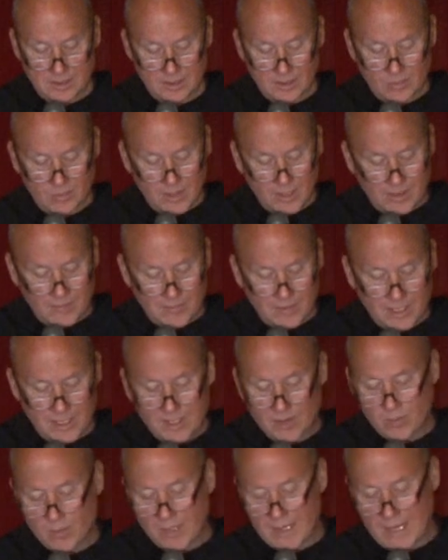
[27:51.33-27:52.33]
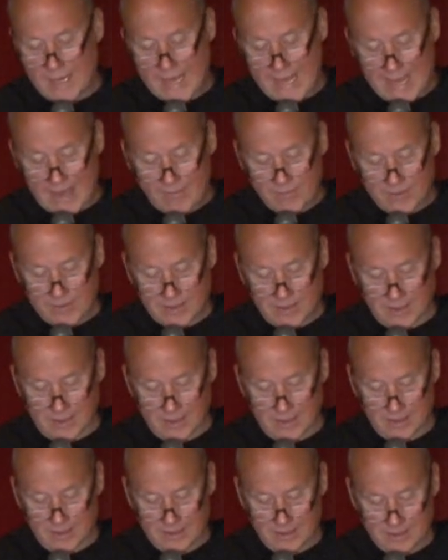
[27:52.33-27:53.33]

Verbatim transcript: and what I've done and what I haven't done.